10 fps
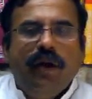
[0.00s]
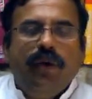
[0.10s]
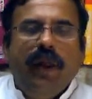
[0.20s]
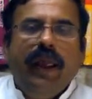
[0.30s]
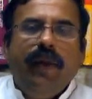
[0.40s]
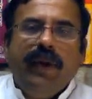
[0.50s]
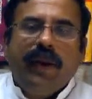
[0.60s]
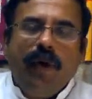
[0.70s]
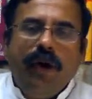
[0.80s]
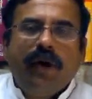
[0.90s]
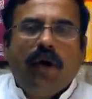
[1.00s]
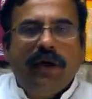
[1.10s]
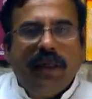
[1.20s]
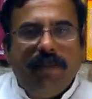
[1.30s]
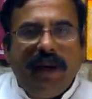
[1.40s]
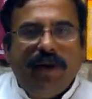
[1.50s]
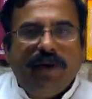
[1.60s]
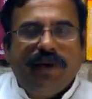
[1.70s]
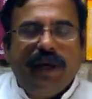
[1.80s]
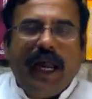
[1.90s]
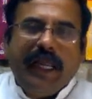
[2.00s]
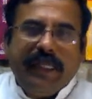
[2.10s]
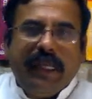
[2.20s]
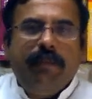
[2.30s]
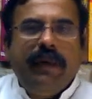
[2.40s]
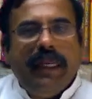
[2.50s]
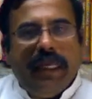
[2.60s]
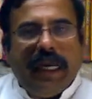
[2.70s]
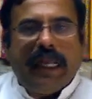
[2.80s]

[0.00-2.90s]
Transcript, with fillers: Today we are going to contemplate on another meaning,